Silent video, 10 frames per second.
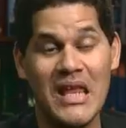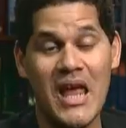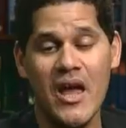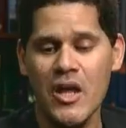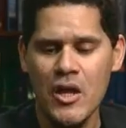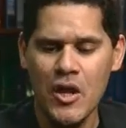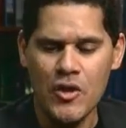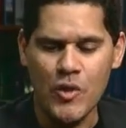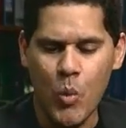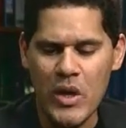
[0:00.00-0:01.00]
Yeah,
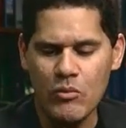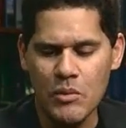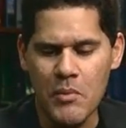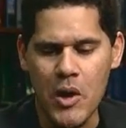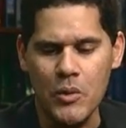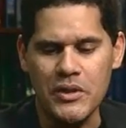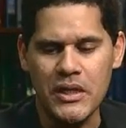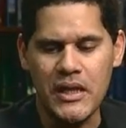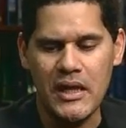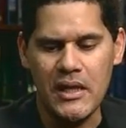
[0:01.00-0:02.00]
the Wii Remote
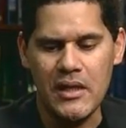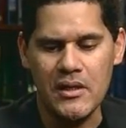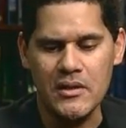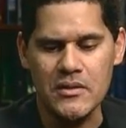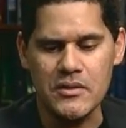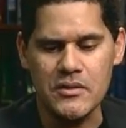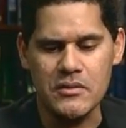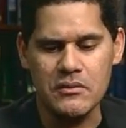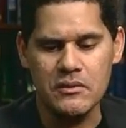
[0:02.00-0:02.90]
is